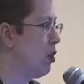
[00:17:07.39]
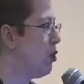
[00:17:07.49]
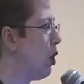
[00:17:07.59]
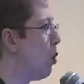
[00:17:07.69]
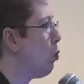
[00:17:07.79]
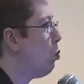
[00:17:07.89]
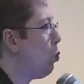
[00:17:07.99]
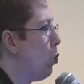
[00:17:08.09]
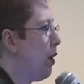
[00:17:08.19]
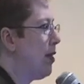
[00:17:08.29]
So
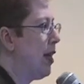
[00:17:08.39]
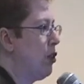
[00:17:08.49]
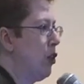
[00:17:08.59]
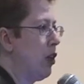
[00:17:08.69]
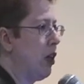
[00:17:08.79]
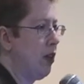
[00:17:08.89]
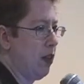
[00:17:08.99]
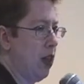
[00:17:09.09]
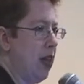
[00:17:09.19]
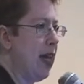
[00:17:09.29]
they took
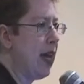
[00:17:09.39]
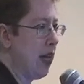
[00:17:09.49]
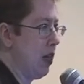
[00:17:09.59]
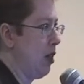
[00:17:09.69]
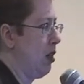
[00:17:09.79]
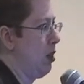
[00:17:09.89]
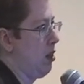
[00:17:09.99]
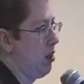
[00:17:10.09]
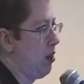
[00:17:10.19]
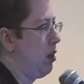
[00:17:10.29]
in
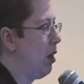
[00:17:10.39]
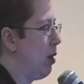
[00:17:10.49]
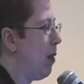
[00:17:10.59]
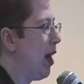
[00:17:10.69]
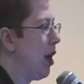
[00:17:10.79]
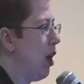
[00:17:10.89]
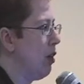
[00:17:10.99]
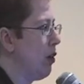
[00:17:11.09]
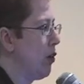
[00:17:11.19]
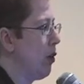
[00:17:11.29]
about
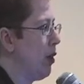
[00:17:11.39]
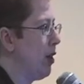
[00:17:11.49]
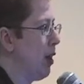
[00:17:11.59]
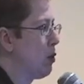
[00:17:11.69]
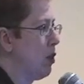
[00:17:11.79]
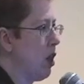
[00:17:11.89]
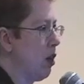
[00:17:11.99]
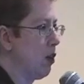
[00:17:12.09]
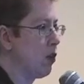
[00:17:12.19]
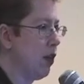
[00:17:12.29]

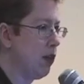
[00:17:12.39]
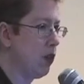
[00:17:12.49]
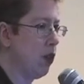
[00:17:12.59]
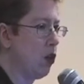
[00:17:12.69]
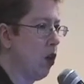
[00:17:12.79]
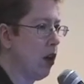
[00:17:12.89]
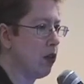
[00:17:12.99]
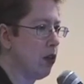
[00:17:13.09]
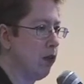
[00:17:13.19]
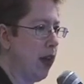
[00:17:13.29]
$130,000, less than the
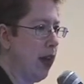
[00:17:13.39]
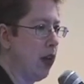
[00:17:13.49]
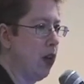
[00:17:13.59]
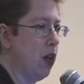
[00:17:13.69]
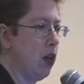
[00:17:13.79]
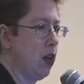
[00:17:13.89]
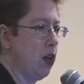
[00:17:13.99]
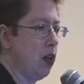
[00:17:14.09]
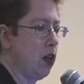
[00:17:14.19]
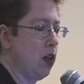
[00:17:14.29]
cost of a
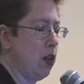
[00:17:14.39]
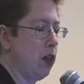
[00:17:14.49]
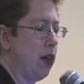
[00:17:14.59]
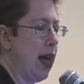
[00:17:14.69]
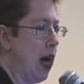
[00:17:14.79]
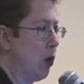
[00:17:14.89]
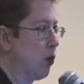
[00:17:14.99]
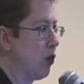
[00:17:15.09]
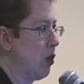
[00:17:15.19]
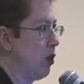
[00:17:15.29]

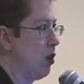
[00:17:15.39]
house.